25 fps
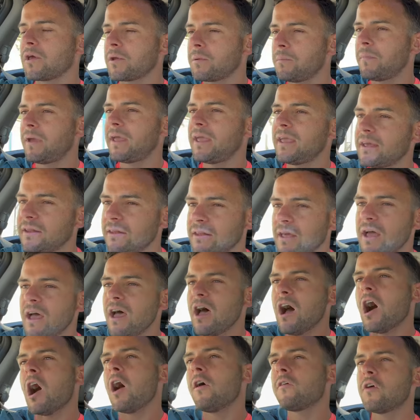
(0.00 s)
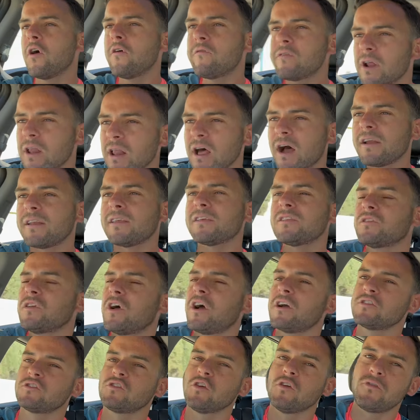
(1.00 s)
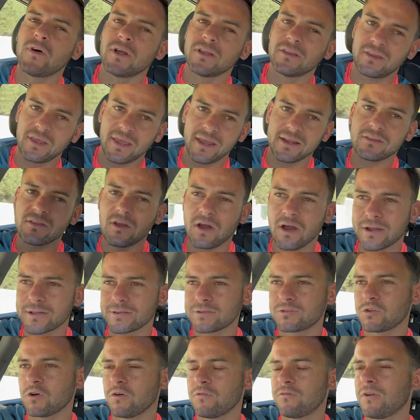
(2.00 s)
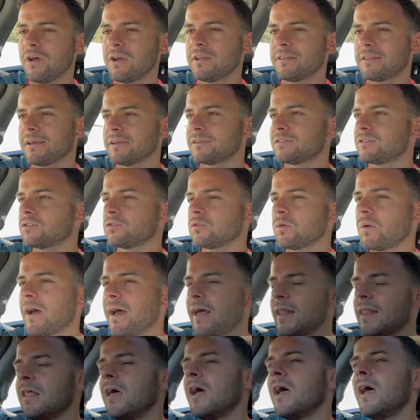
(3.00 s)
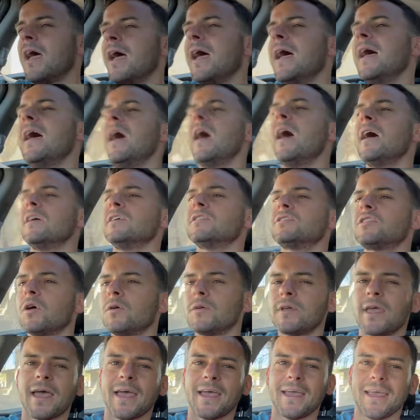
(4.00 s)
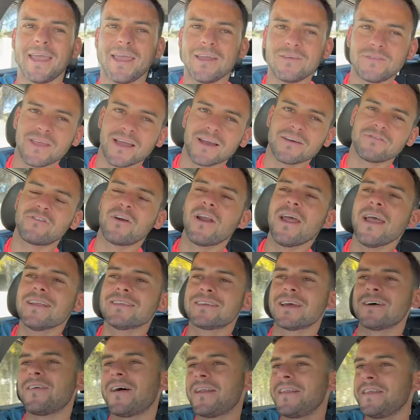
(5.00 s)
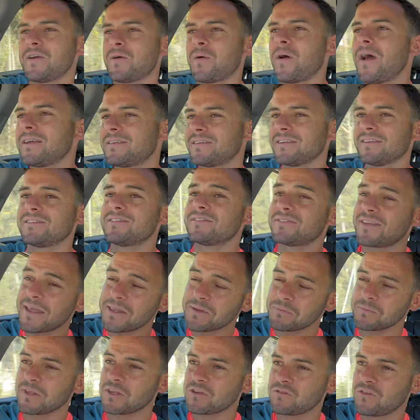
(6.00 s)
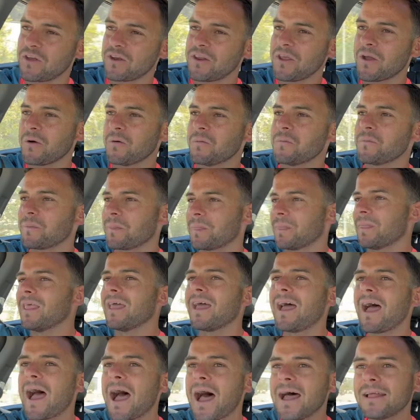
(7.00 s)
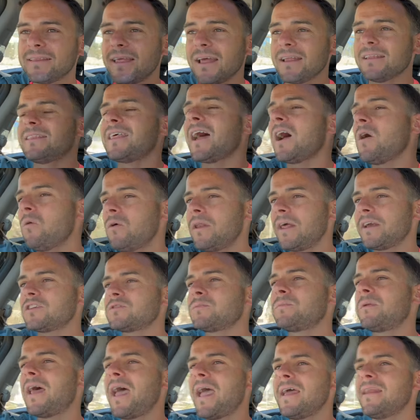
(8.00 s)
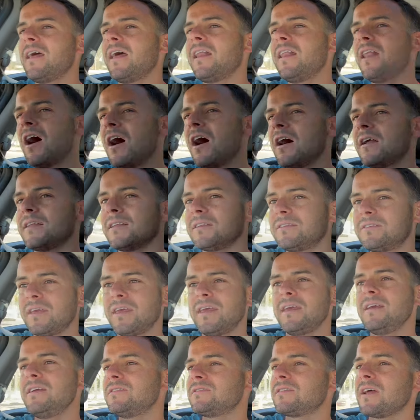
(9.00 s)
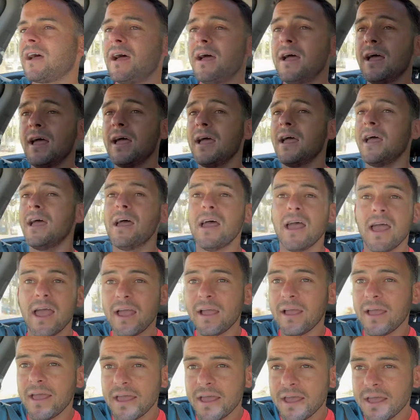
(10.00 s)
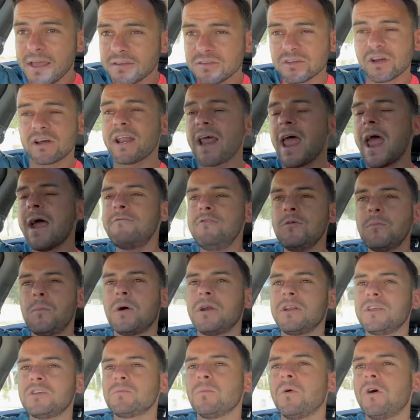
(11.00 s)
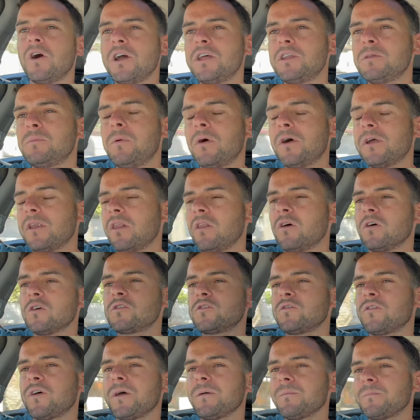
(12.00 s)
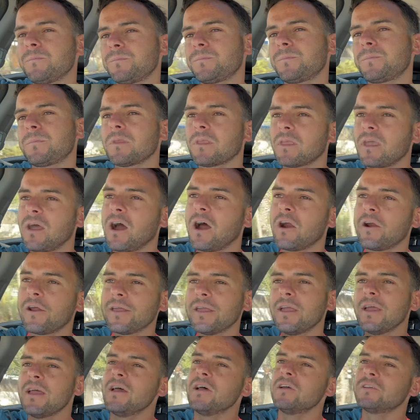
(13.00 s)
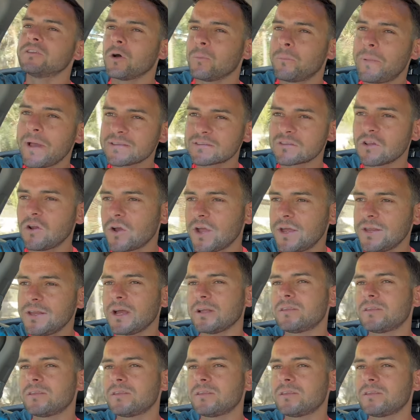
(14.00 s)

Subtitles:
I mean. I've covered a lot of this sort of stuff on TikTok and stuff like this as well. So yeah, if your friends have any questions, send them this video, and then that will explain a lot of the things that is on everybody's mind by the looks of it. Alright, so best of luck on your